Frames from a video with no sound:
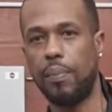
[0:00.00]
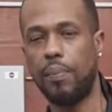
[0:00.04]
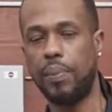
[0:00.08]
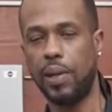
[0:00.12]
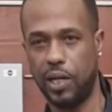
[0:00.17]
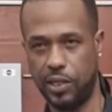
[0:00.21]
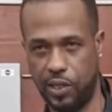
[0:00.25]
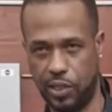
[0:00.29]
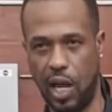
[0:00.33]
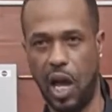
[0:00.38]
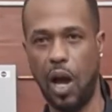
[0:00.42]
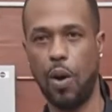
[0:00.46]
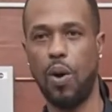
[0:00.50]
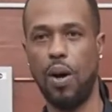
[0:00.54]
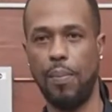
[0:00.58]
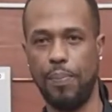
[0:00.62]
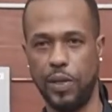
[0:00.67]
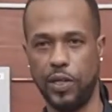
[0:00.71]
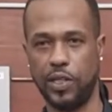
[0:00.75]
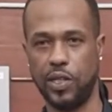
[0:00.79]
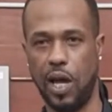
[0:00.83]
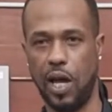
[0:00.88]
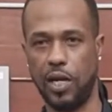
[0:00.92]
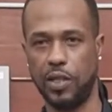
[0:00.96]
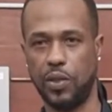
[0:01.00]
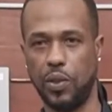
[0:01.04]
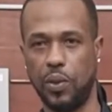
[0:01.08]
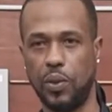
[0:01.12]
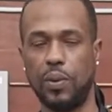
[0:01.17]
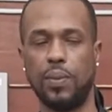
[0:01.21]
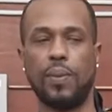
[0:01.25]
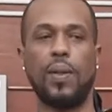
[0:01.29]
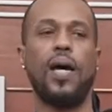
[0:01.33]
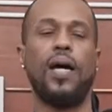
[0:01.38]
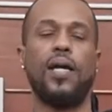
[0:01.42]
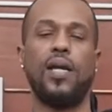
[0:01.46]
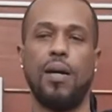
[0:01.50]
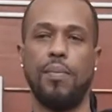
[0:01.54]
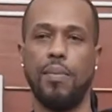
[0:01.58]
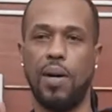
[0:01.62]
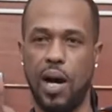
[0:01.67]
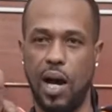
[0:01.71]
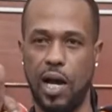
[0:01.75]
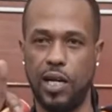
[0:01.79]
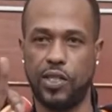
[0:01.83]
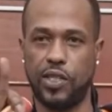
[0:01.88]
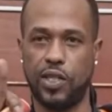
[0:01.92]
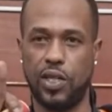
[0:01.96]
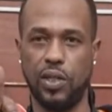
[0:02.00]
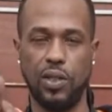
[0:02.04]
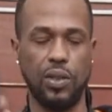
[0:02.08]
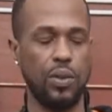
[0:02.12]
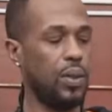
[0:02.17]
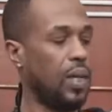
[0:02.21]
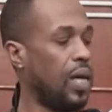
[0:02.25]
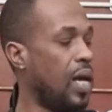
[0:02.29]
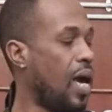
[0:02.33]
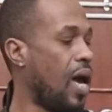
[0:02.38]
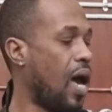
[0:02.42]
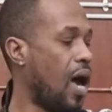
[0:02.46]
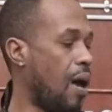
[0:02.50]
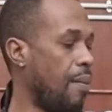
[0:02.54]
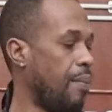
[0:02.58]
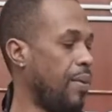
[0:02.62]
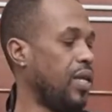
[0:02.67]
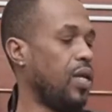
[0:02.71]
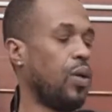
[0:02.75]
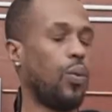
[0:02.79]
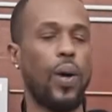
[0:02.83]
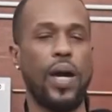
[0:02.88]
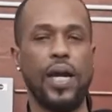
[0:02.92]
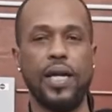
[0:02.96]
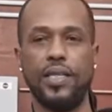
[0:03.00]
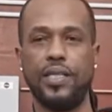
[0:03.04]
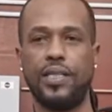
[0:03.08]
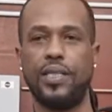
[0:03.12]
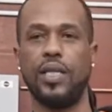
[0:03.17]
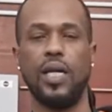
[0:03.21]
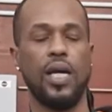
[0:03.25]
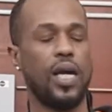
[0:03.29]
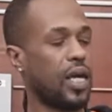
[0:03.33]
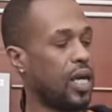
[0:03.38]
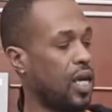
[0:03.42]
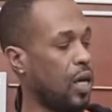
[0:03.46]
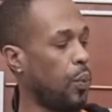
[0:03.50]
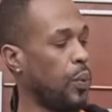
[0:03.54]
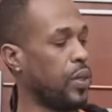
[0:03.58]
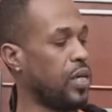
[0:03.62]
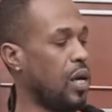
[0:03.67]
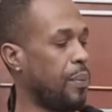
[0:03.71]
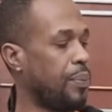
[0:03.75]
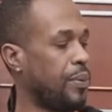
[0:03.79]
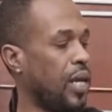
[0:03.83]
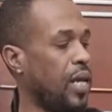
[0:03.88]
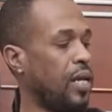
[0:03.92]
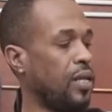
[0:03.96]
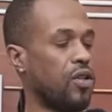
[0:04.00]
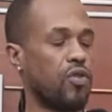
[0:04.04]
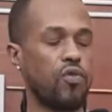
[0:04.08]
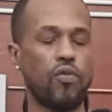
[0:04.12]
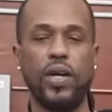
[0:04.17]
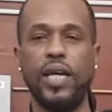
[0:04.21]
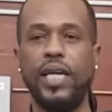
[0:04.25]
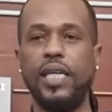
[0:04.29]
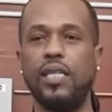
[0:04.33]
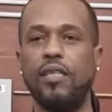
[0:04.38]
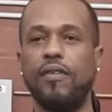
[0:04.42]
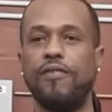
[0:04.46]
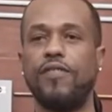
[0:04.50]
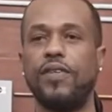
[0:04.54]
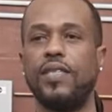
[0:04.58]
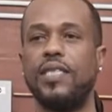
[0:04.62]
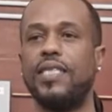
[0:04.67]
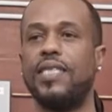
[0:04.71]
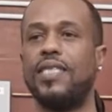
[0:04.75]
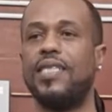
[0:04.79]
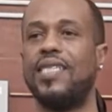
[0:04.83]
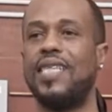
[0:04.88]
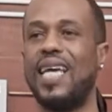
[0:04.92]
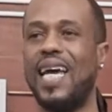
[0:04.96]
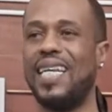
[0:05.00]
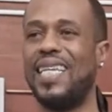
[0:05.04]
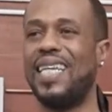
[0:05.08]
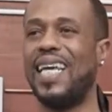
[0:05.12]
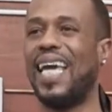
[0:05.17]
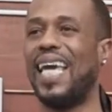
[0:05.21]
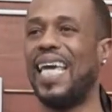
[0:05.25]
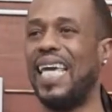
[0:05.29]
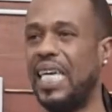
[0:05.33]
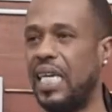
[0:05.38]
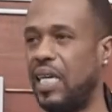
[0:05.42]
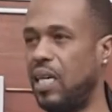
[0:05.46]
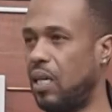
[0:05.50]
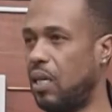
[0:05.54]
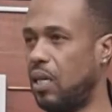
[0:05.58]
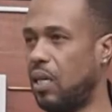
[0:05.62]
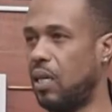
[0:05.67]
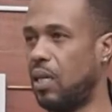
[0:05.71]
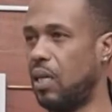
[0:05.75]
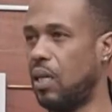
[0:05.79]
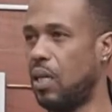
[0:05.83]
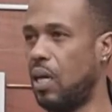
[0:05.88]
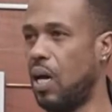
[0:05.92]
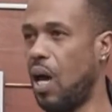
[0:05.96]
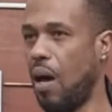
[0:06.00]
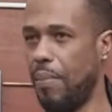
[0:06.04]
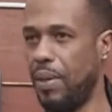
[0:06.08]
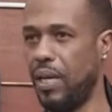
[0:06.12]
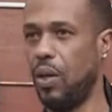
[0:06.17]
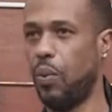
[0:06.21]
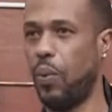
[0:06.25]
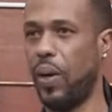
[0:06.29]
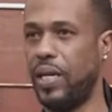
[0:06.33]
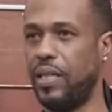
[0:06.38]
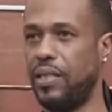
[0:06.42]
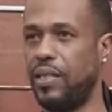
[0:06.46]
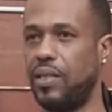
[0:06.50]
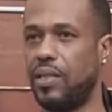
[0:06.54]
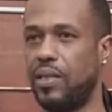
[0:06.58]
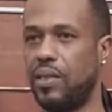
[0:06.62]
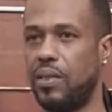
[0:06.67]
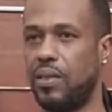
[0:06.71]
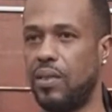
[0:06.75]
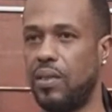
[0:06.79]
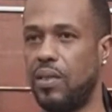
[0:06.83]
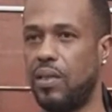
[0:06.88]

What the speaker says: plus R1 plus R2. And I'm asking you, how many ways can we obtain a reading for the ZE? How many ways?